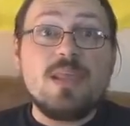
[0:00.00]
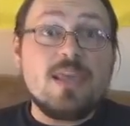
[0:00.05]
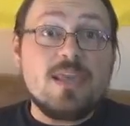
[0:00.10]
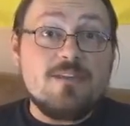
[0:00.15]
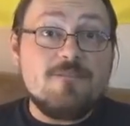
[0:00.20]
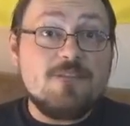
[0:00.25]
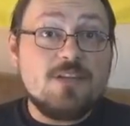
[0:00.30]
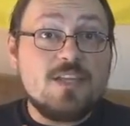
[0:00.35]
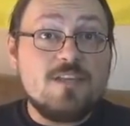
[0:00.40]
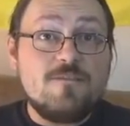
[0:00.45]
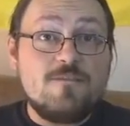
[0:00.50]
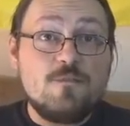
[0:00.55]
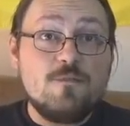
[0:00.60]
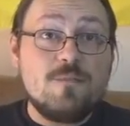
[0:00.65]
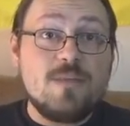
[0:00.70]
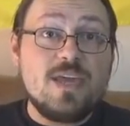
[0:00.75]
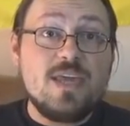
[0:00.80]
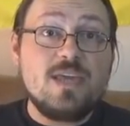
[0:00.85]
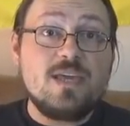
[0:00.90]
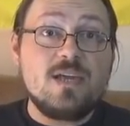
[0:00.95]
Even if you
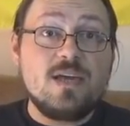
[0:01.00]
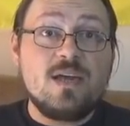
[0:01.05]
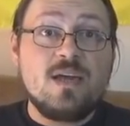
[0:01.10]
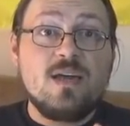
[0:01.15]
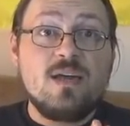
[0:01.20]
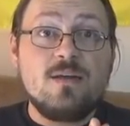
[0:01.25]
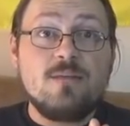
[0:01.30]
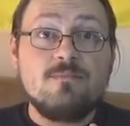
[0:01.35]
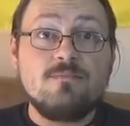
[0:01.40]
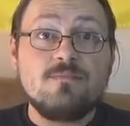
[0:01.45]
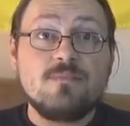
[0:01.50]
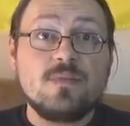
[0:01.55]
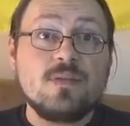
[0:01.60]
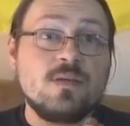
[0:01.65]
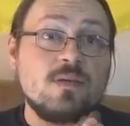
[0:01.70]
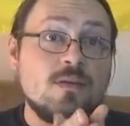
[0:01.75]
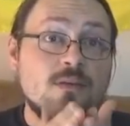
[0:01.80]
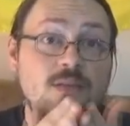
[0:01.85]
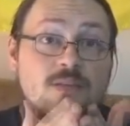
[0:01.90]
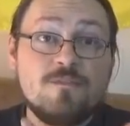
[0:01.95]
make
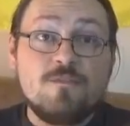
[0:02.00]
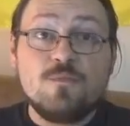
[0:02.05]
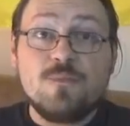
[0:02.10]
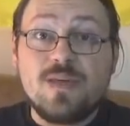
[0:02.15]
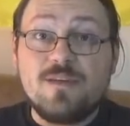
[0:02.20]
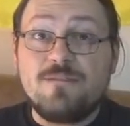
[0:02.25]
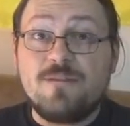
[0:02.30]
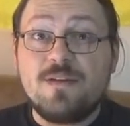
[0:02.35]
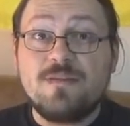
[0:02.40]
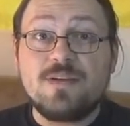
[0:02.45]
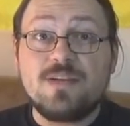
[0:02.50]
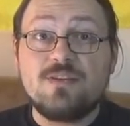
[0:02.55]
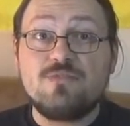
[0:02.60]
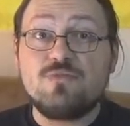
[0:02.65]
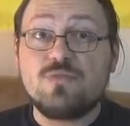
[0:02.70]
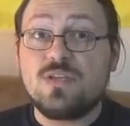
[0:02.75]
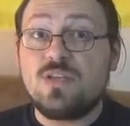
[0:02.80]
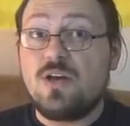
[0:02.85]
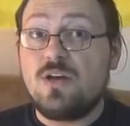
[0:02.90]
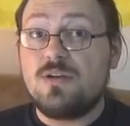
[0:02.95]

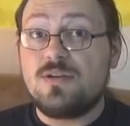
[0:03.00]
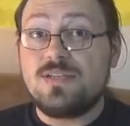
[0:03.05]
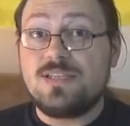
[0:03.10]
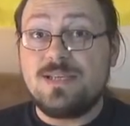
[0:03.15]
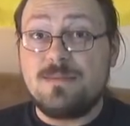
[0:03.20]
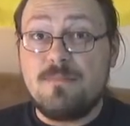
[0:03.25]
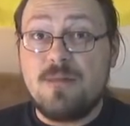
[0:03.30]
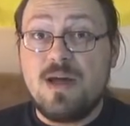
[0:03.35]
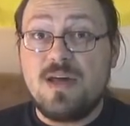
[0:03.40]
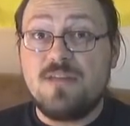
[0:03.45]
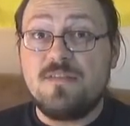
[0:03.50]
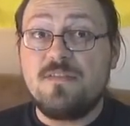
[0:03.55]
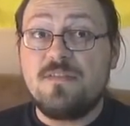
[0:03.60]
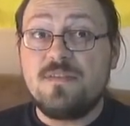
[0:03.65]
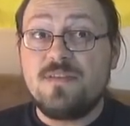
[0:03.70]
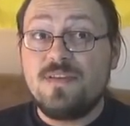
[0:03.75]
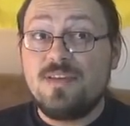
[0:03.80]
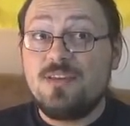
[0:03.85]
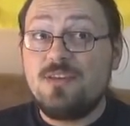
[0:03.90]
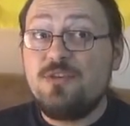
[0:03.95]
$500 a month,